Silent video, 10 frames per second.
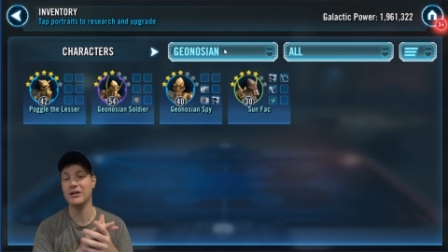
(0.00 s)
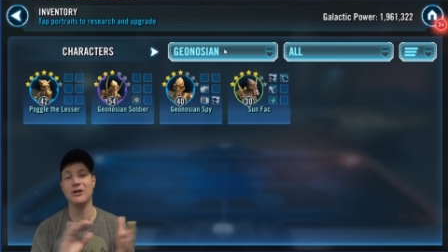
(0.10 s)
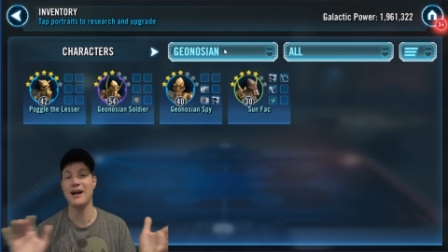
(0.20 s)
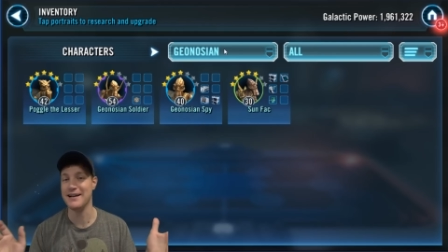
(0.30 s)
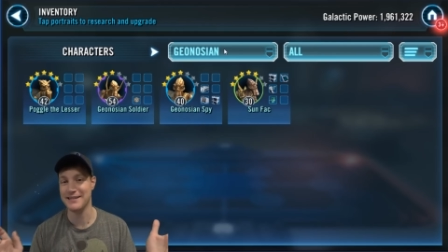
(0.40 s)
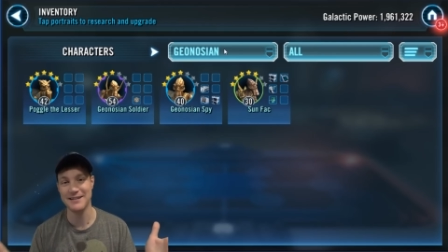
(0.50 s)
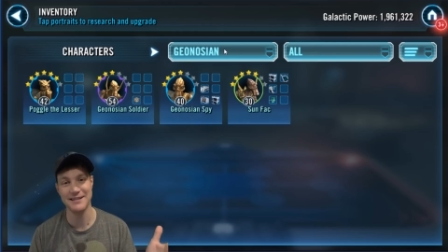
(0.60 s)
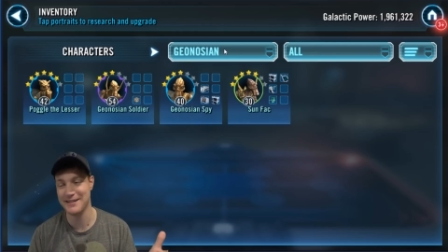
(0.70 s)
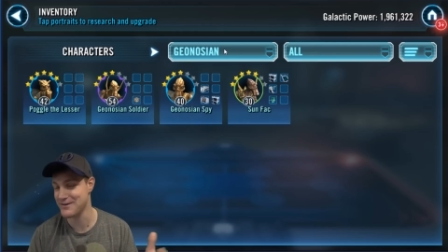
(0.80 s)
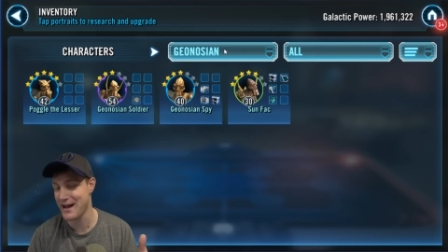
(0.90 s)
Great.
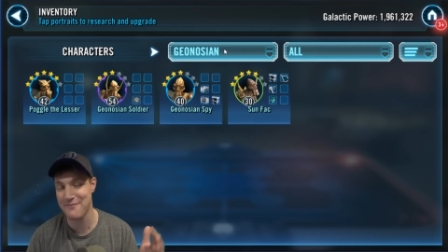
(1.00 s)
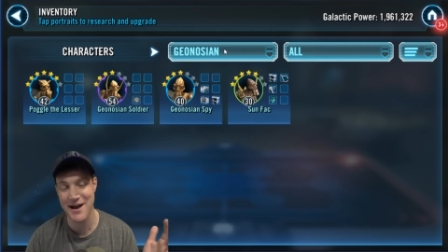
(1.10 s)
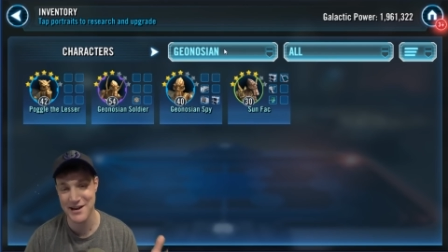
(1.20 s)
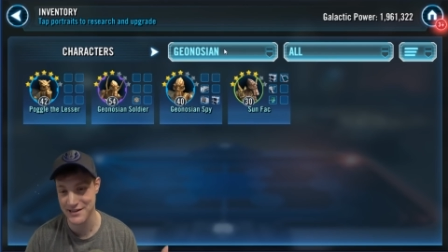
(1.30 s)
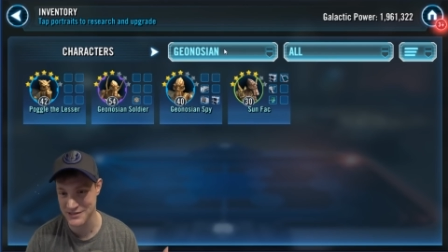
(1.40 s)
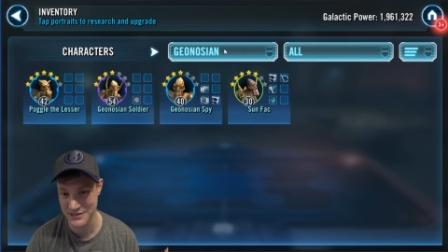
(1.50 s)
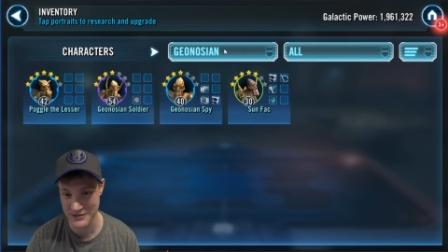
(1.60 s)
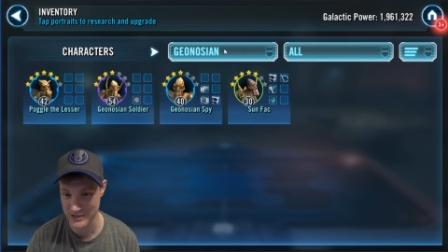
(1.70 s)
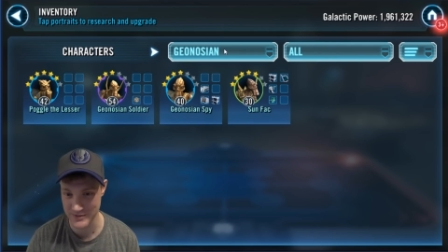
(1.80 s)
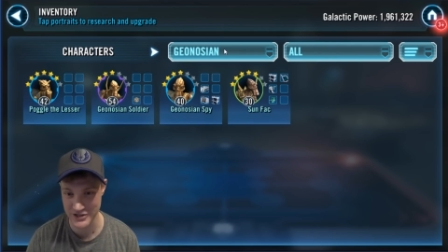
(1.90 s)
They're not meta unless you
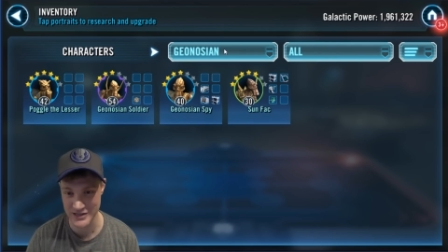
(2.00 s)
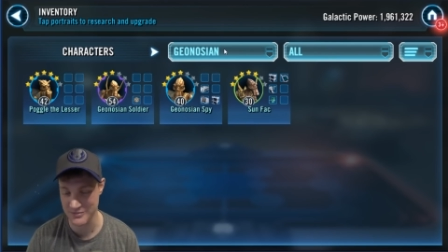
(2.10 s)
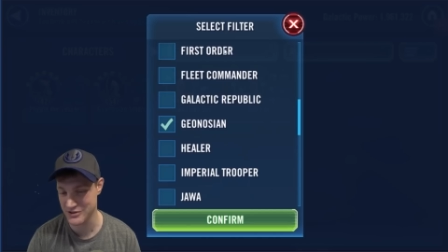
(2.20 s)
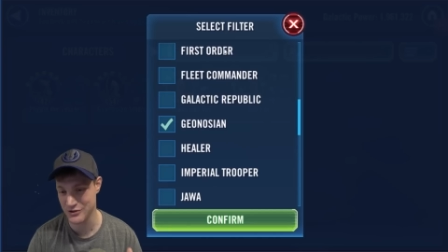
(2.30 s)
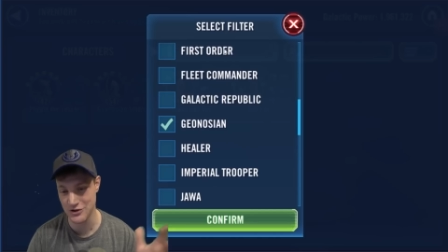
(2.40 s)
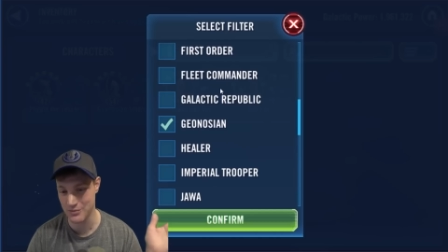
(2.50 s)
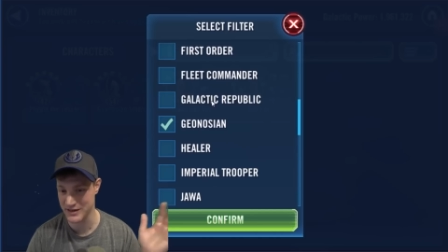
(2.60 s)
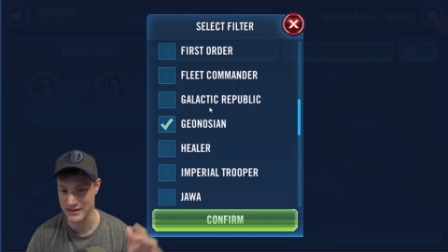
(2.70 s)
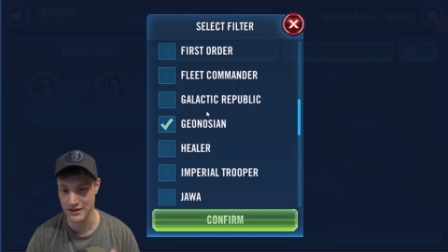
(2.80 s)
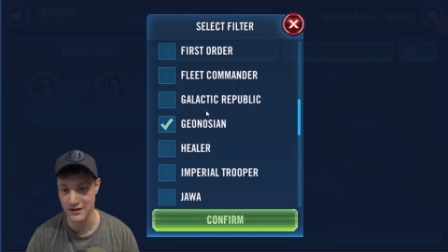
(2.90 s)
use them in ships, so no
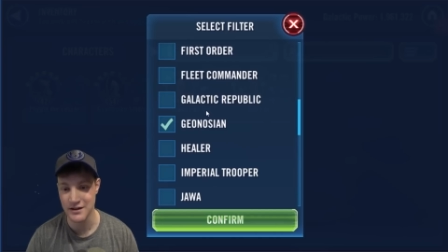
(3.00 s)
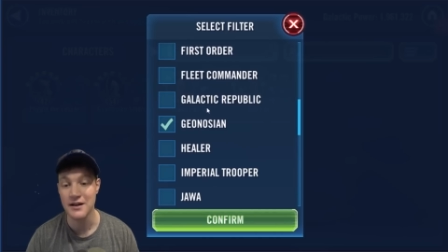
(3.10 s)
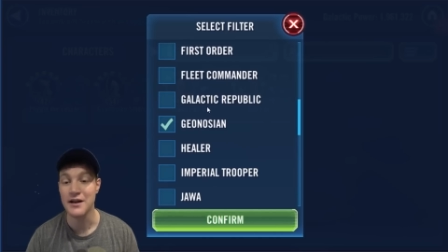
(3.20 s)
big deal.